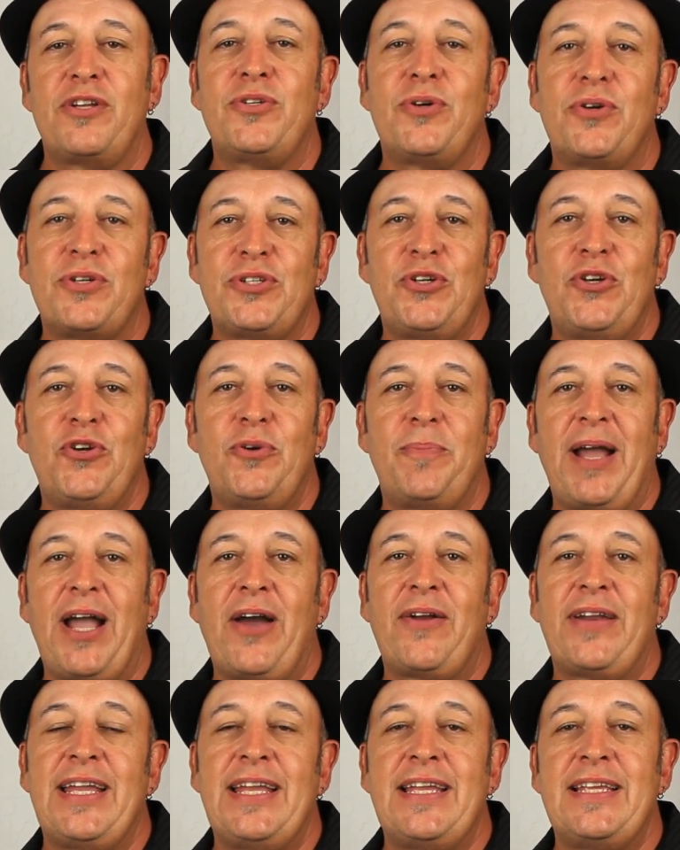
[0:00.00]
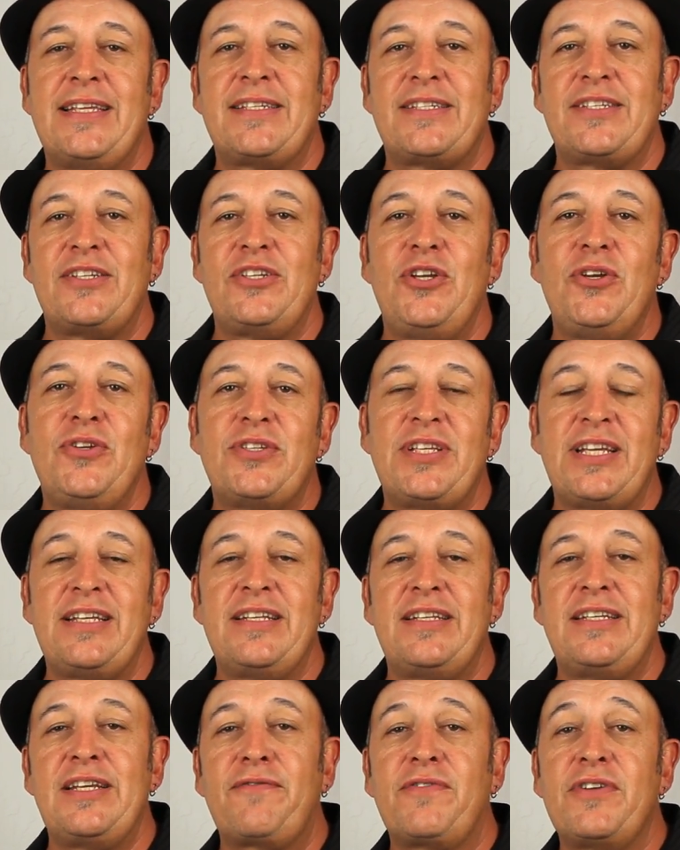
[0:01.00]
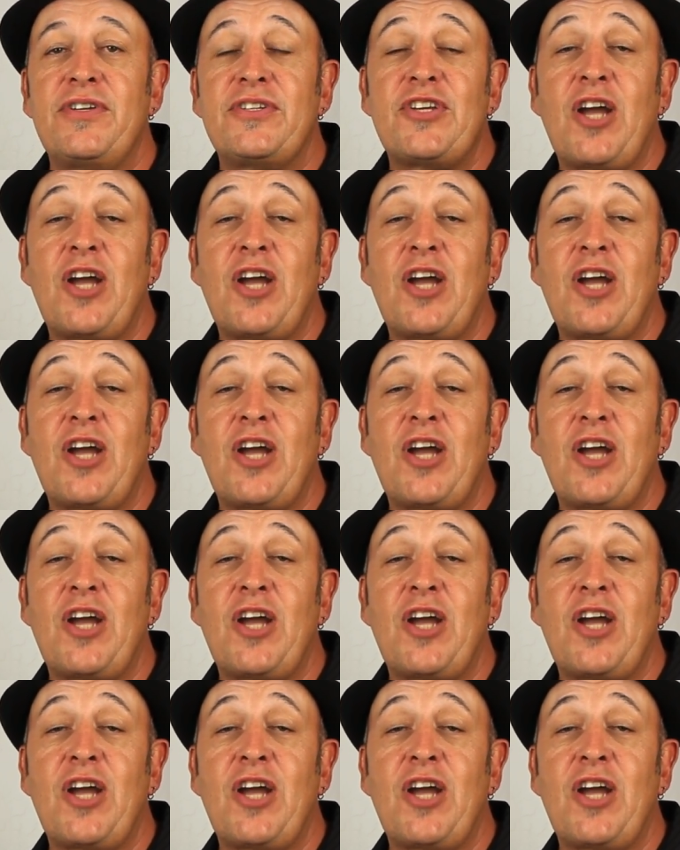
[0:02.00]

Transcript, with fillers: to talk to you about is using different